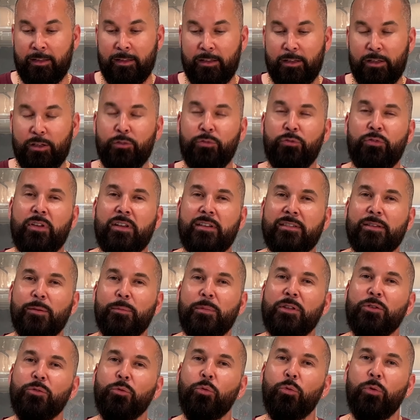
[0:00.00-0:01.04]
it feels a
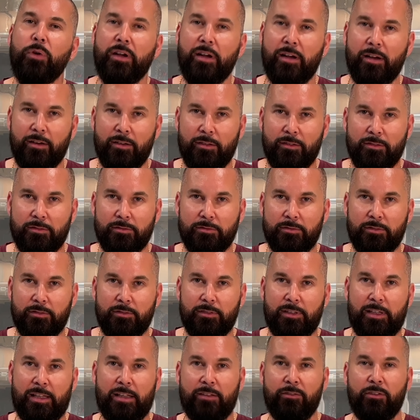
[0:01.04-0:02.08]
bit weird,
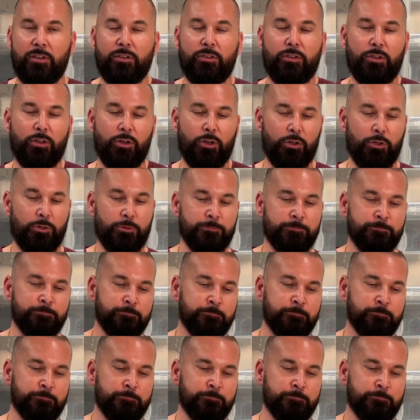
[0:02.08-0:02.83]
even though